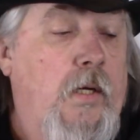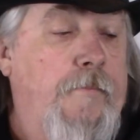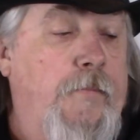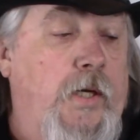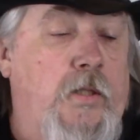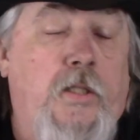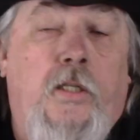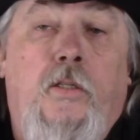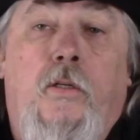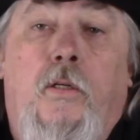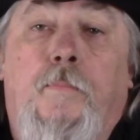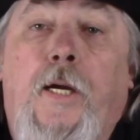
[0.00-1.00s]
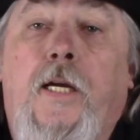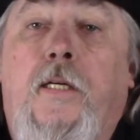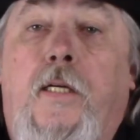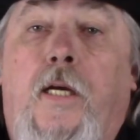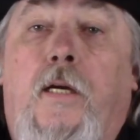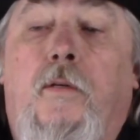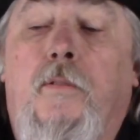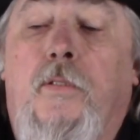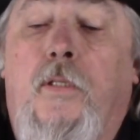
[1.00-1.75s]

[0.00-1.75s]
It's in your bank account.